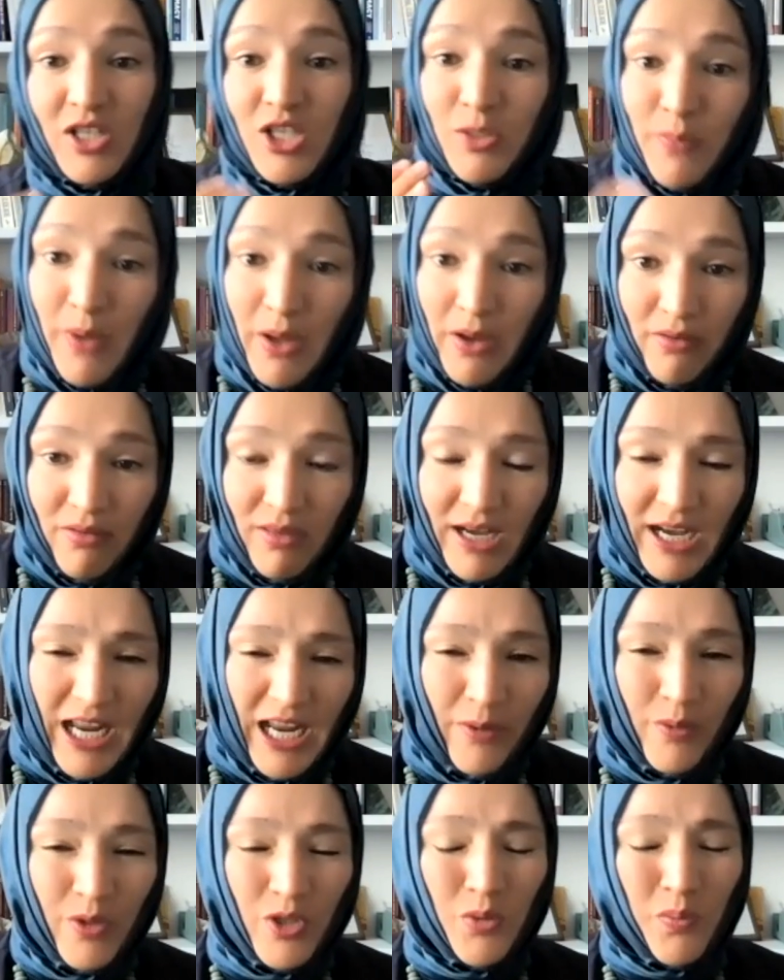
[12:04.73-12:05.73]
spoke the
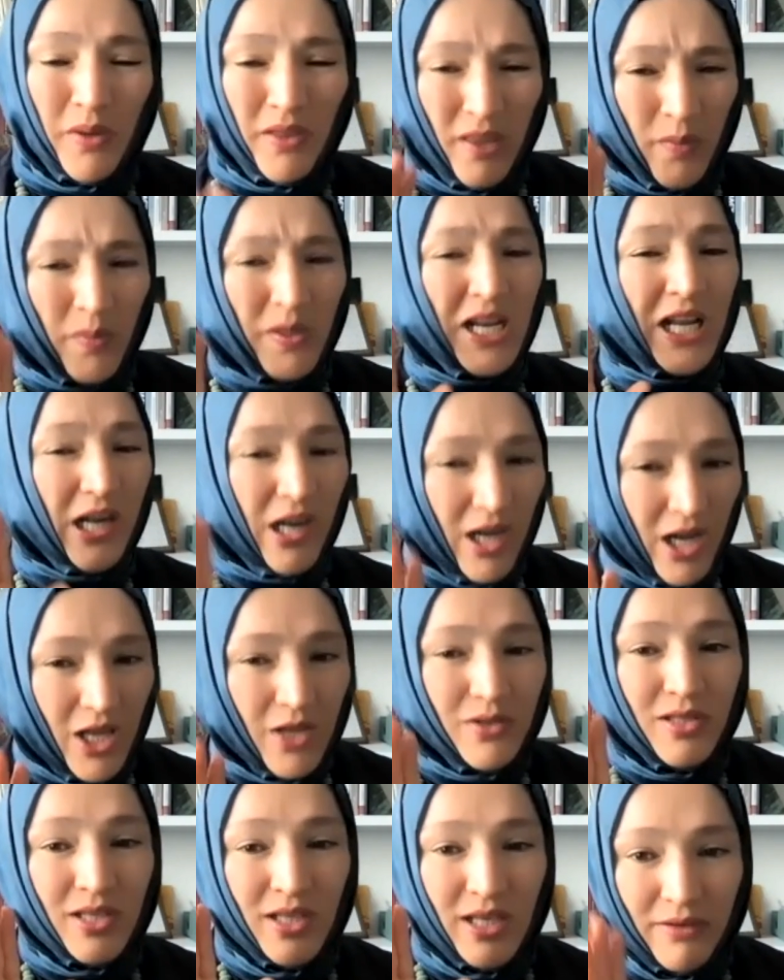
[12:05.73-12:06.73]
language, but they were not
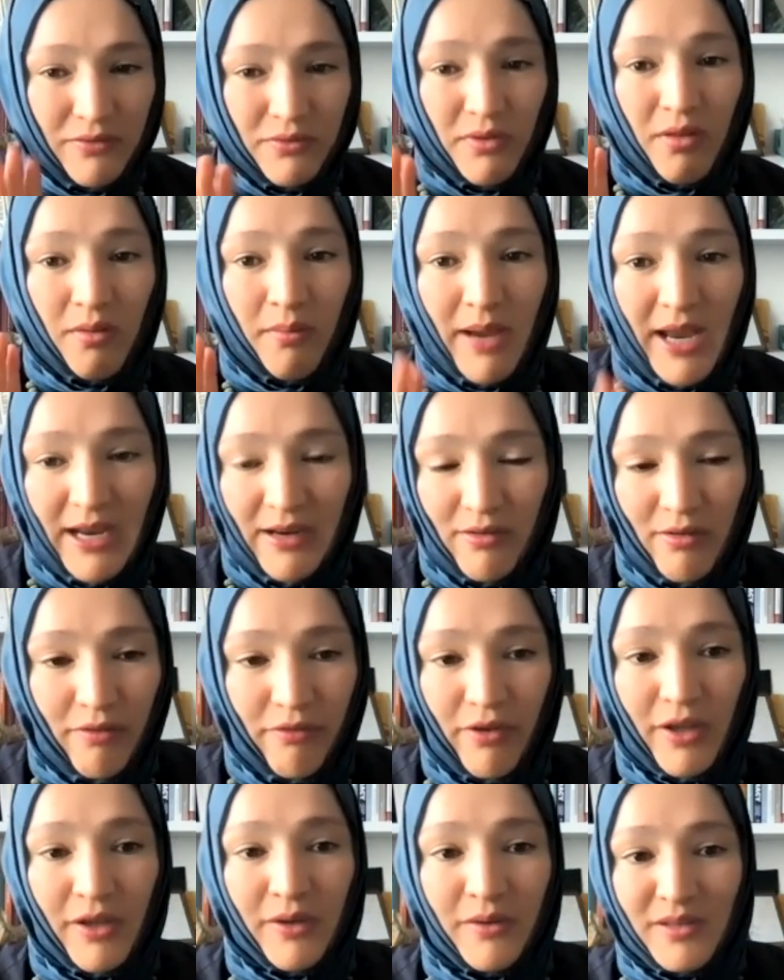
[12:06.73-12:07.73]
close enough to the
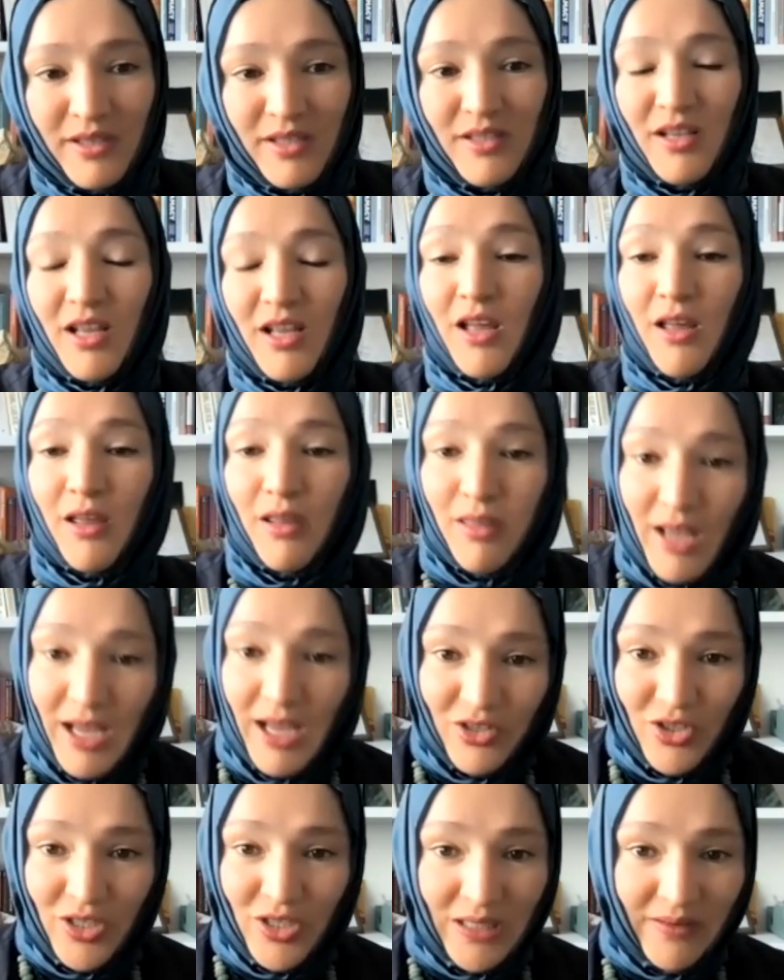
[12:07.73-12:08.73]
microphones.
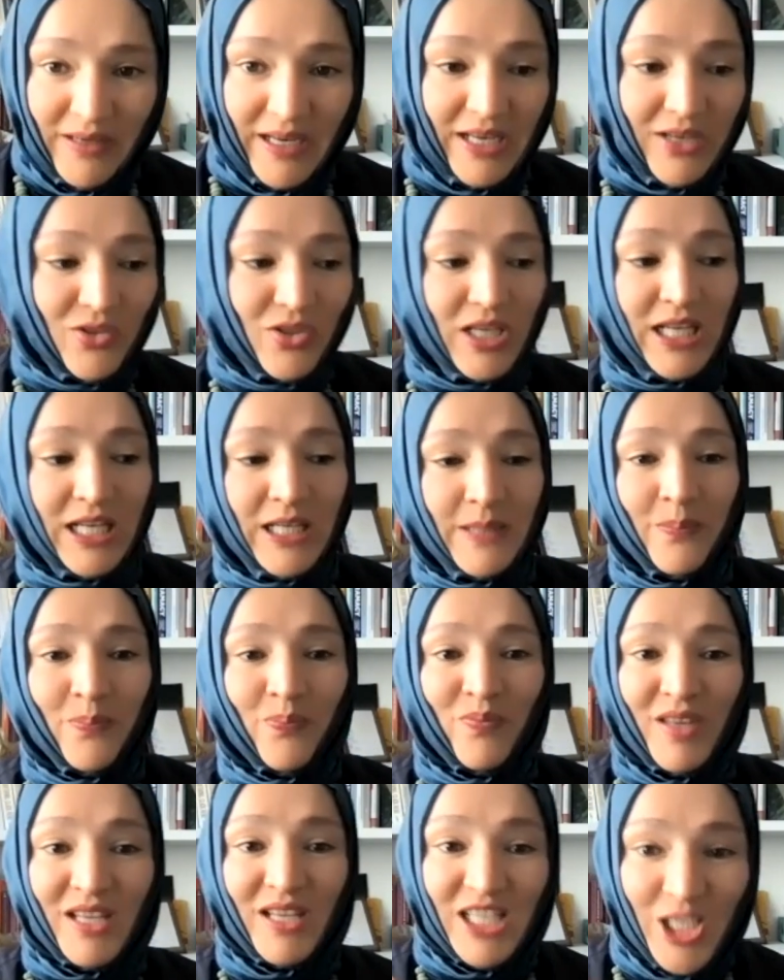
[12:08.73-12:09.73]
Third generation
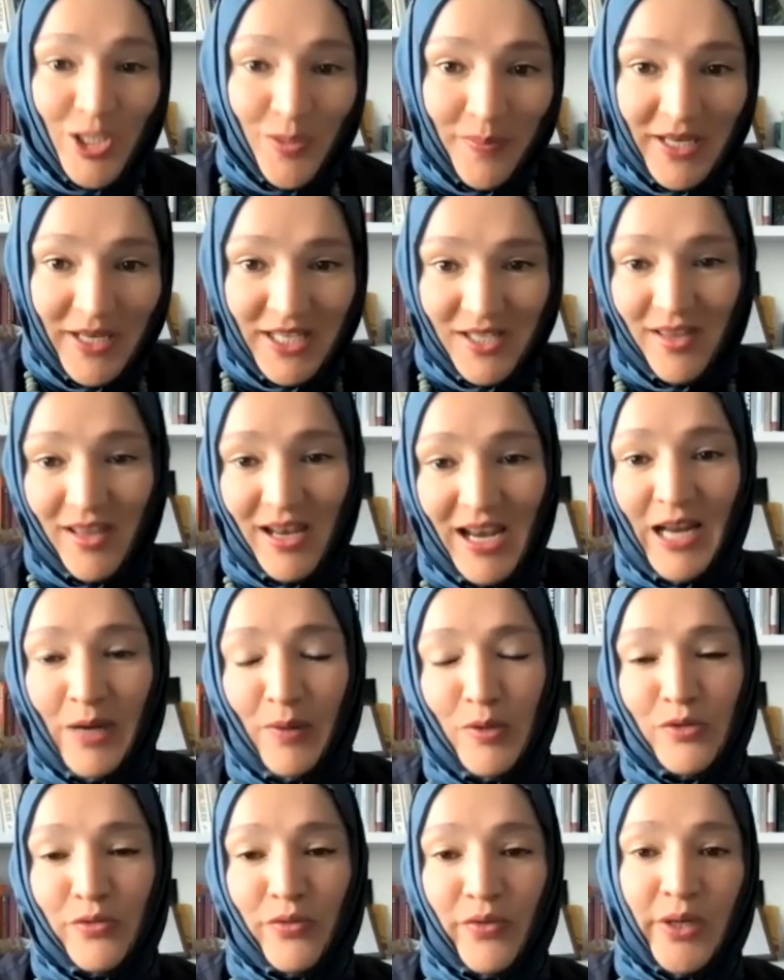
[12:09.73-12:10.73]
speaks the
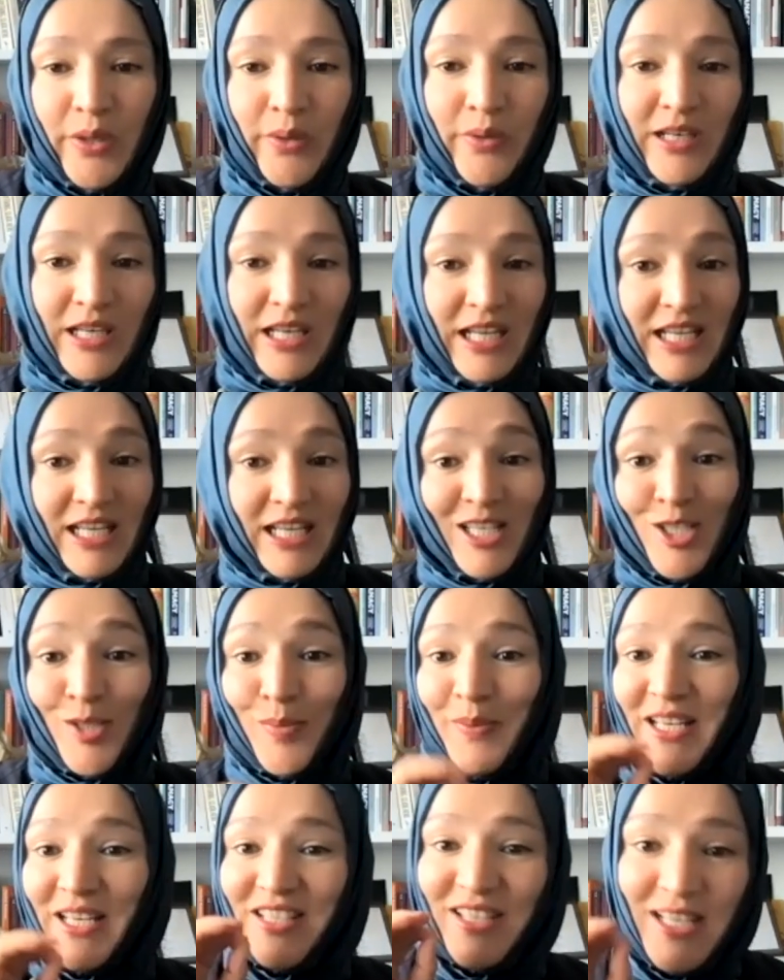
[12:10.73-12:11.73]
language fluently,
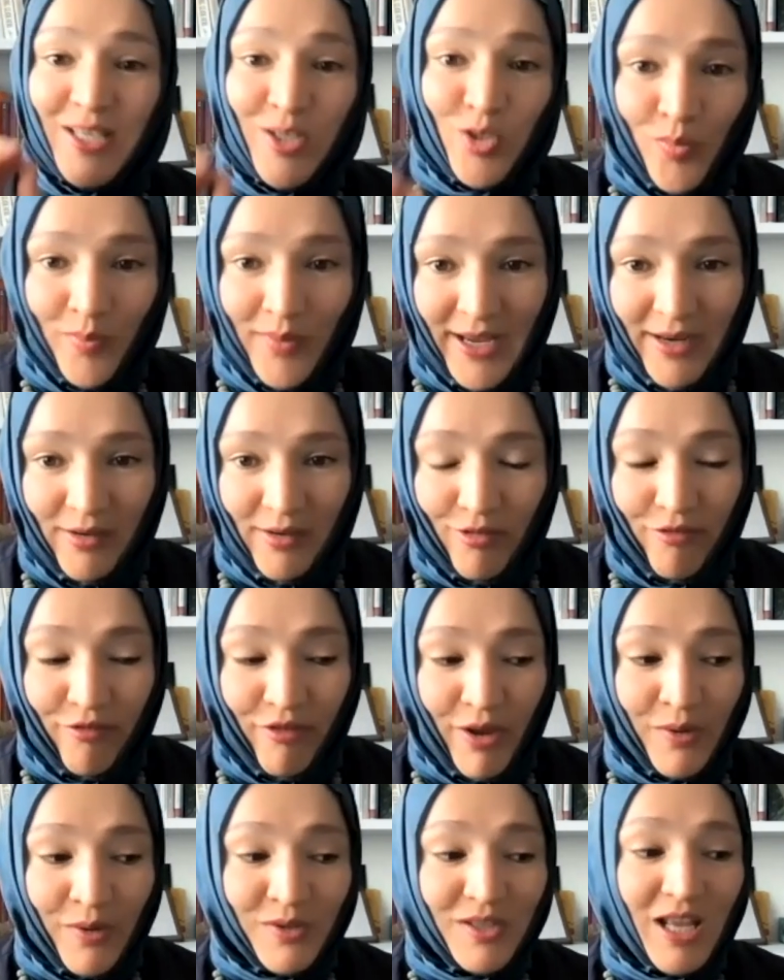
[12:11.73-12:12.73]
speaks into
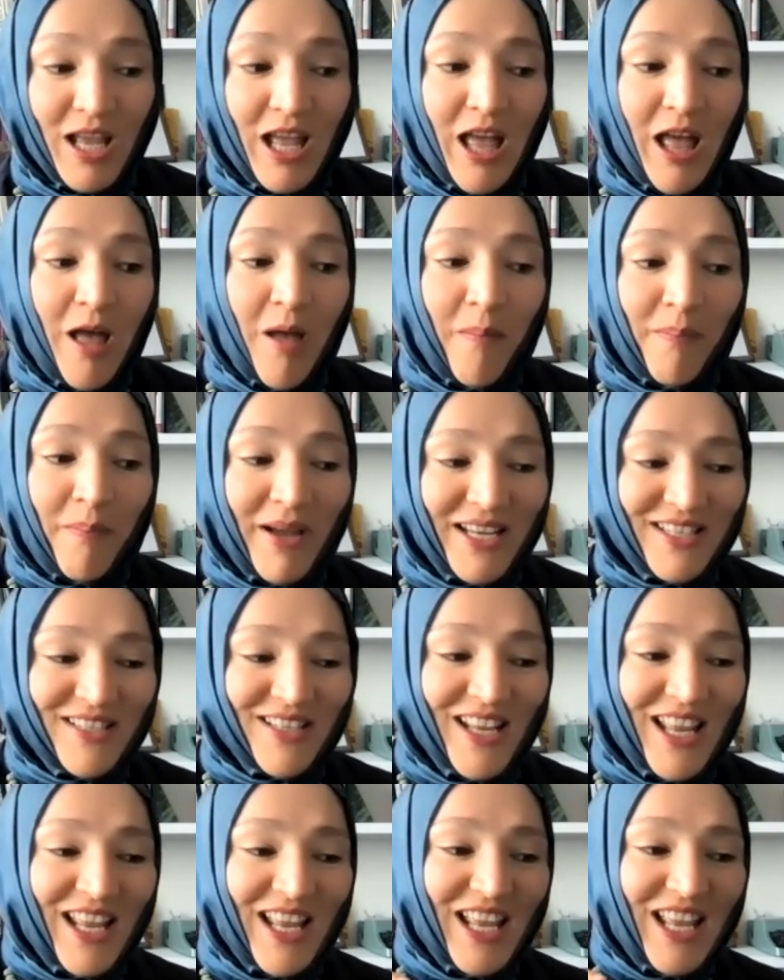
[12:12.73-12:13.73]
microphones, but
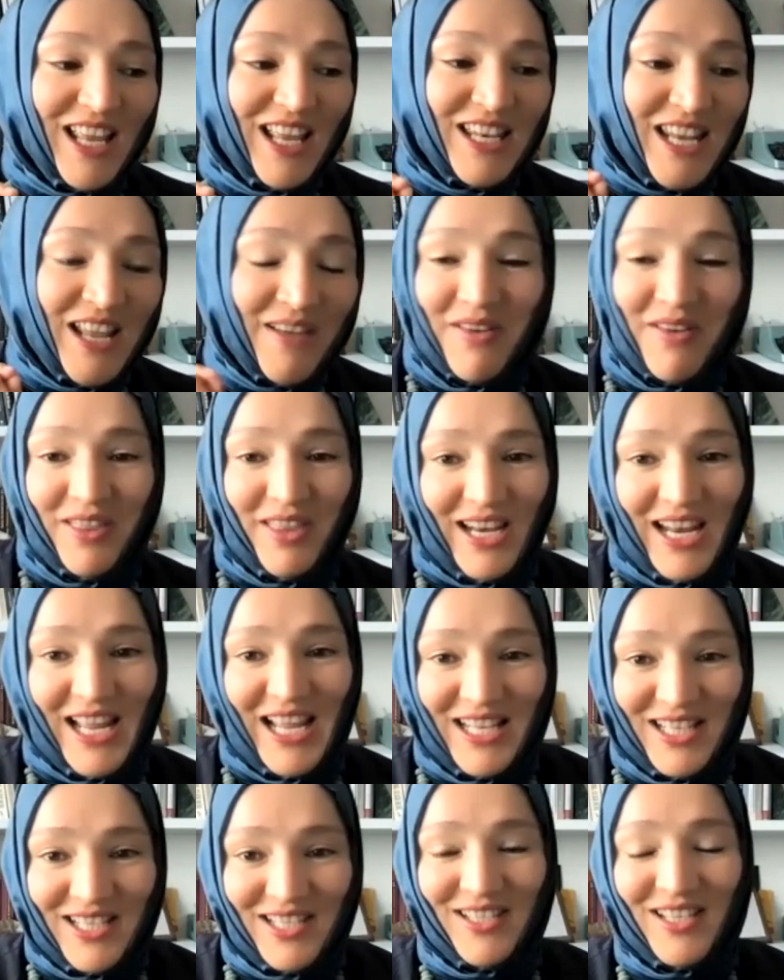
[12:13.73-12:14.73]

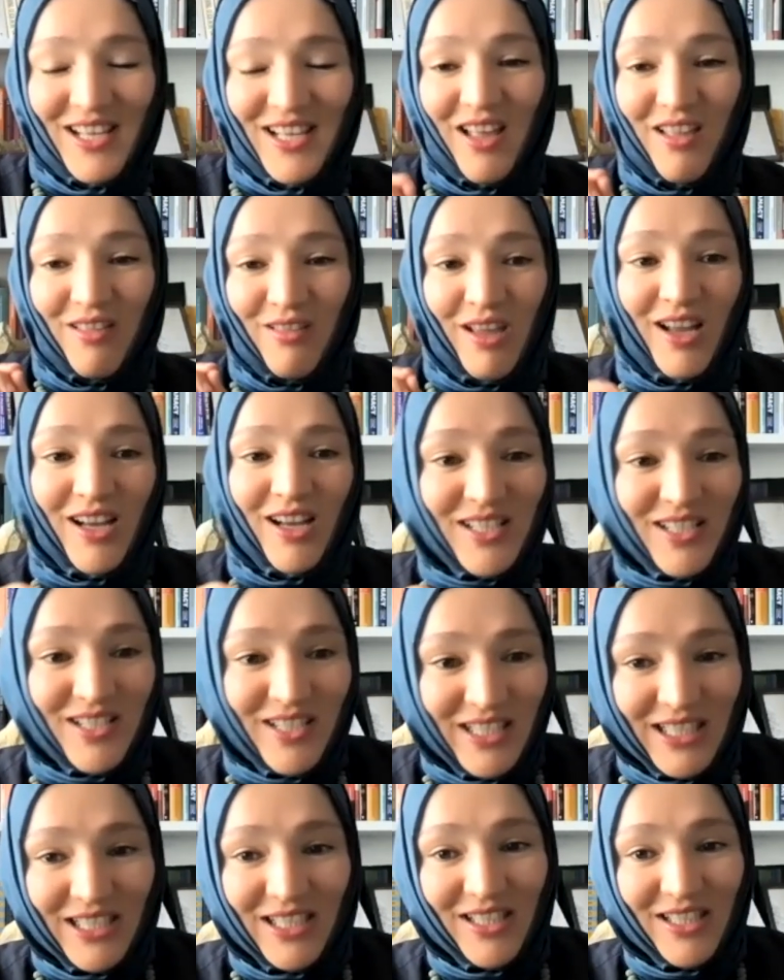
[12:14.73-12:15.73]
nevertheless, they are
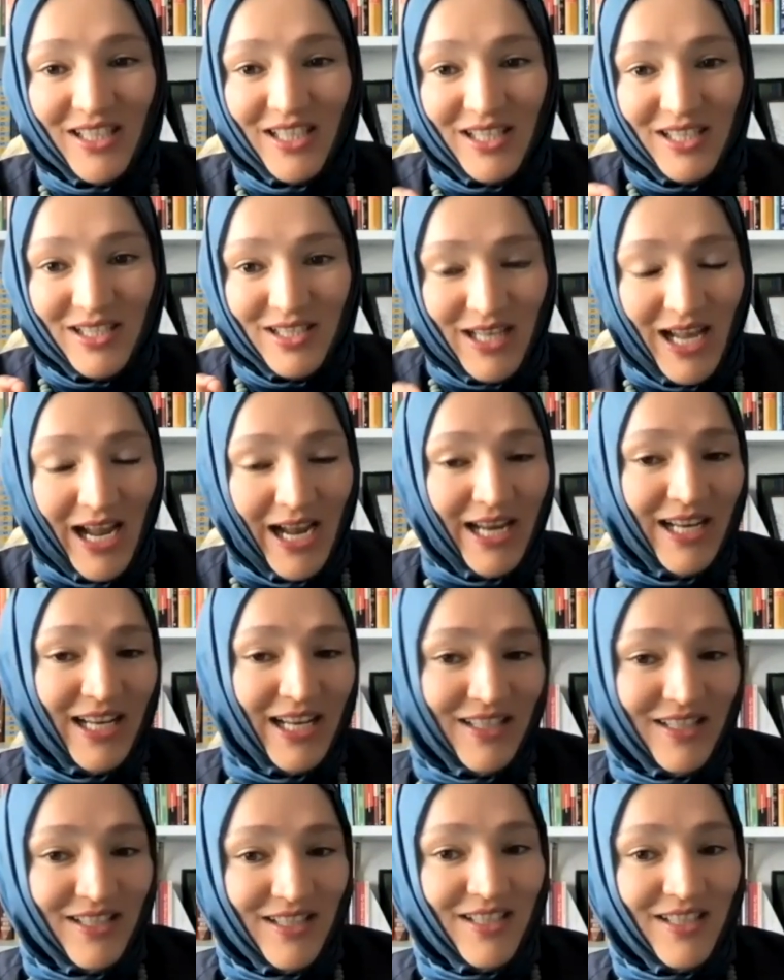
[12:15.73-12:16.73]
still
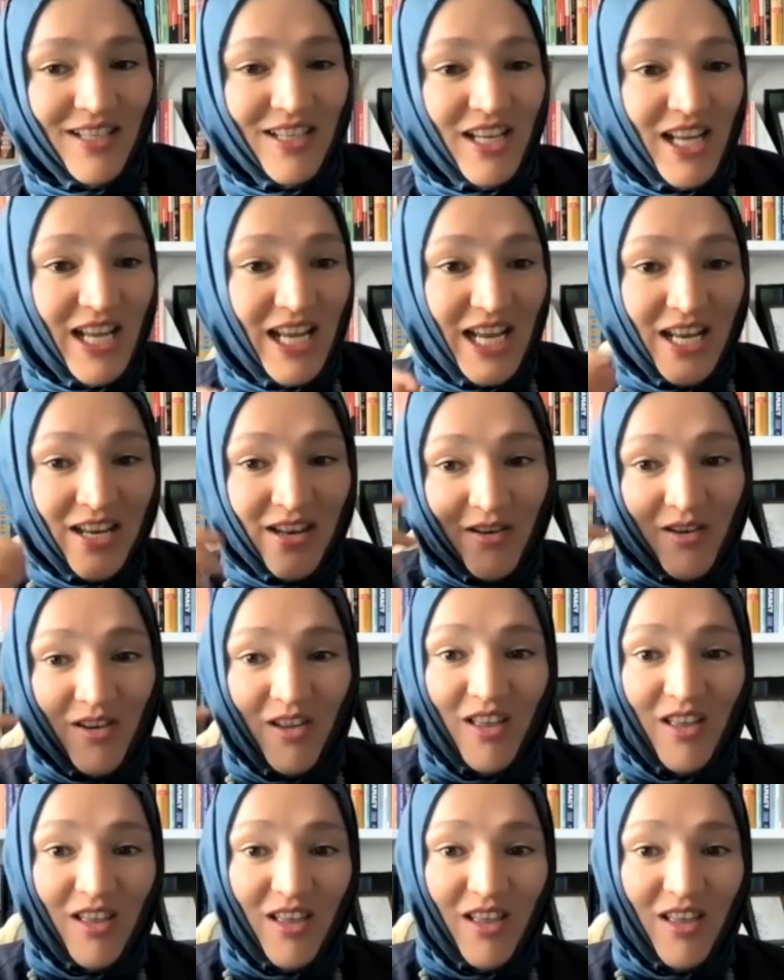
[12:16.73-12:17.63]
silent in